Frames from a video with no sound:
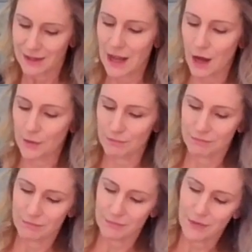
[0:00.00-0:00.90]
Now,
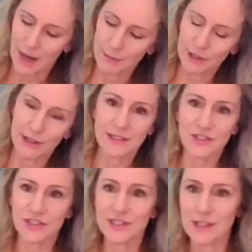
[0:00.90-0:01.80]
I'm going to let
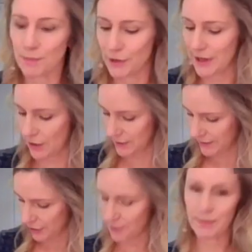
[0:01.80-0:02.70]
these just separate out a
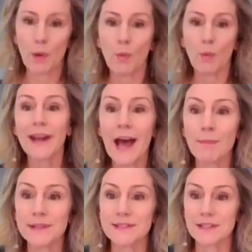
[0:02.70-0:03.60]
little, but what
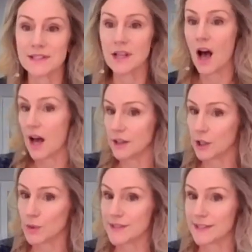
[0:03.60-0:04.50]
happens is hot
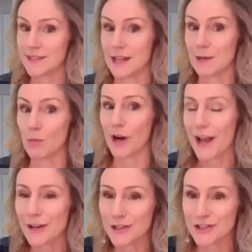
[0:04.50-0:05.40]
liquids contain more
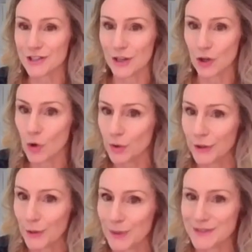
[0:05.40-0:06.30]
energy than cold
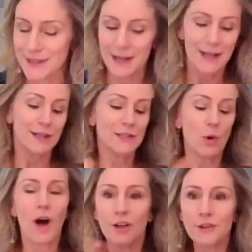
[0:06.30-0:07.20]
liquids.
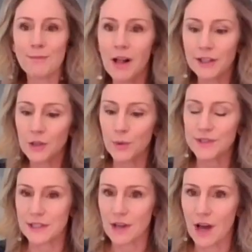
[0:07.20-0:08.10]
So all the
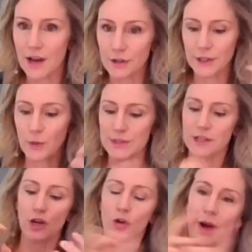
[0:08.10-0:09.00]
molecules in the hotter liquids
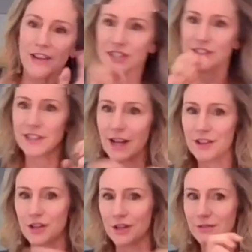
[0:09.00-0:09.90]
are crashing
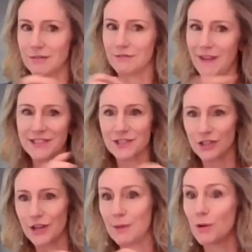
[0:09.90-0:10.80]
together
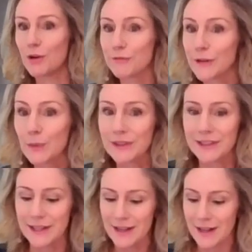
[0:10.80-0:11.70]
faster and more
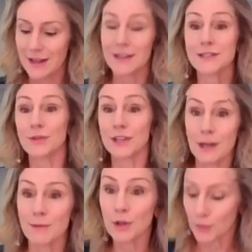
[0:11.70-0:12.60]
frequently, so the
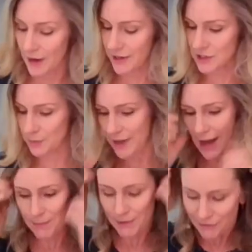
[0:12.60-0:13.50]
chemical reaction will
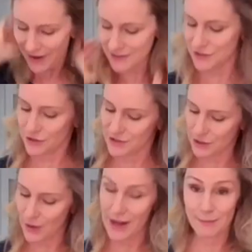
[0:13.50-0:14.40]
happen faster.
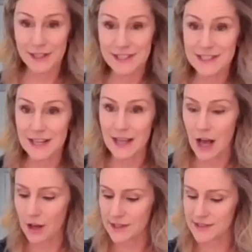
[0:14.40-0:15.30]
So I'm going to take
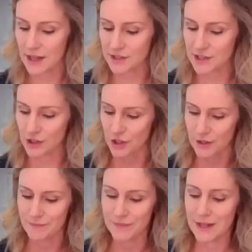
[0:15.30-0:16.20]

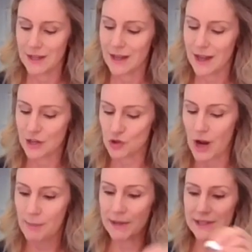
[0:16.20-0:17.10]
Alka-Seltzer and
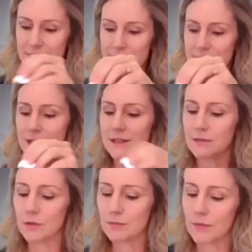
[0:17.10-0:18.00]
drop it in.
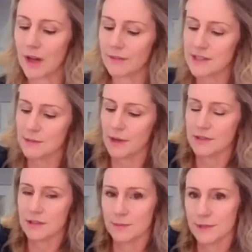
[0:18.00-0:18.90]
I have got some
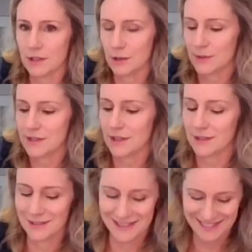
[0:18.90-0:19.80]
ice cubes in here, one
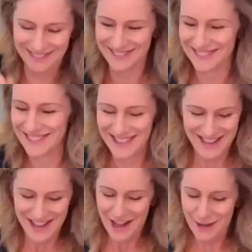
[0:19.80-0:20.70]
second.
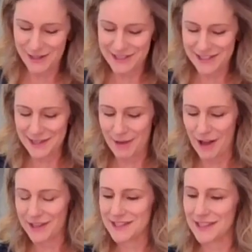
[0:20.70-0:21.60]
I'm going to take some
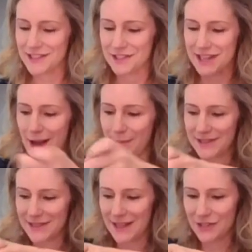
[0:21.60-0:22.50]
Alka-Seltzer
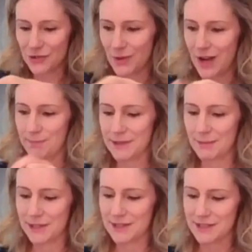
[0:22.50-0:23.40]
tablets and drop
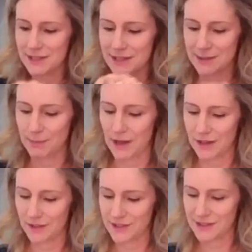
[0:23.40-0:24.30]
them into these
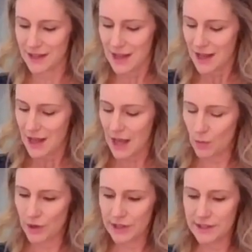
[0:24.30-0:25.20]
bottles. And
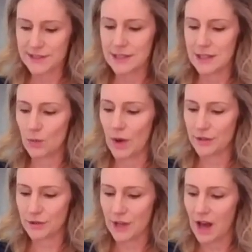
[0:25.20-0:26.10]
we're going to see whether the